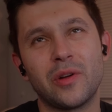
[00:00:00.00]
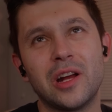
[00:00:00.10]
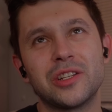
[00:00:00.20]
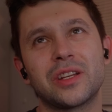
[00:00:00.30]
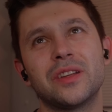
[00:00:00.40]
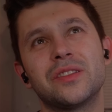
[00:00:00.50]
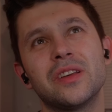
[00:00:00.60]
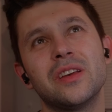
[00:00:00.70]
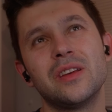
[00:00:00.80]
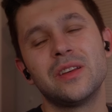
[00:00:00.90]
project because
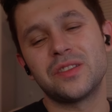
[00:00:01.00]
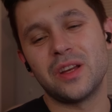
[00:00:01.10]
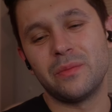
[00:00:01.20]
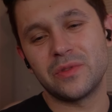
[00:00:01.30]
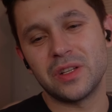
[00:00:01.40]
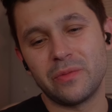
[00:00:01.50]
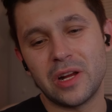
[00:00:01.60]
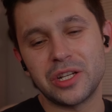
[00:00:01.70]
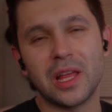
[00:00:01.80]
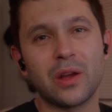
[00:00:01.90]
some
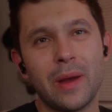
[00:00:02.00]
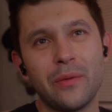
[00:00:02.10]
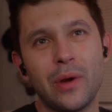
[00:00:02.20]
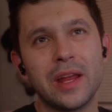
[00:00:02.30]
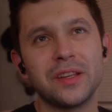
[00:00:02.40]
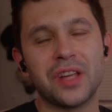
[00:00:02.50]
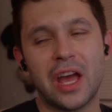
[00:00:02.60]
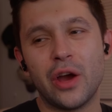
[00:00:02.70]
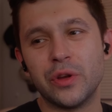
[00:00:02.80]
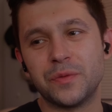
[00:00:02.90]
project like my weddings,
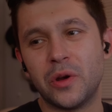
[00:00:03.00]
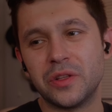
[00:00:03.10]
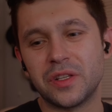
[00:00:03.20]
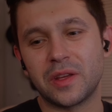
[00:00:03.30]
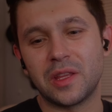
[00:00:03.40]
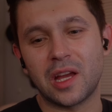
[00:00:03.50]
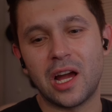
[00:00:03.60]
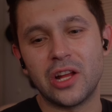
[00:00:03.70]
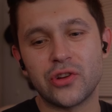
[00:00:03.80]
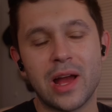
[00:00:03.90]
I always put something in the
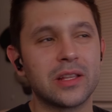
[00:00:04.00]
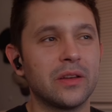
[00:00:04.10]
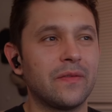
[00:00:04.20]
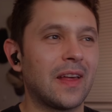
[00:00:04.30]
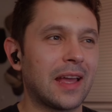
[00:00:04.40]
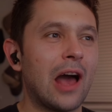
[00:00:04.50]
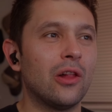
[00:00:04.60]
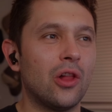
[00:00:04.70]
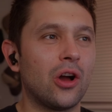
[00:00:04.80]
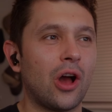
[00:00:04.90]
contract of like how
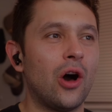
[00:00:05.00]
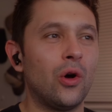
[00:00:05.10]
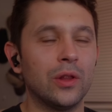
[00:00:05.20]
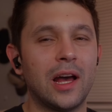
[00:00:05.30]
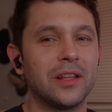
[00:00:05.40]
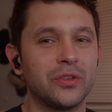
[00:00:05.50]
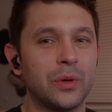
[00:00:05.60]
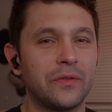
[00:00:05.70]
long I'll hold on to it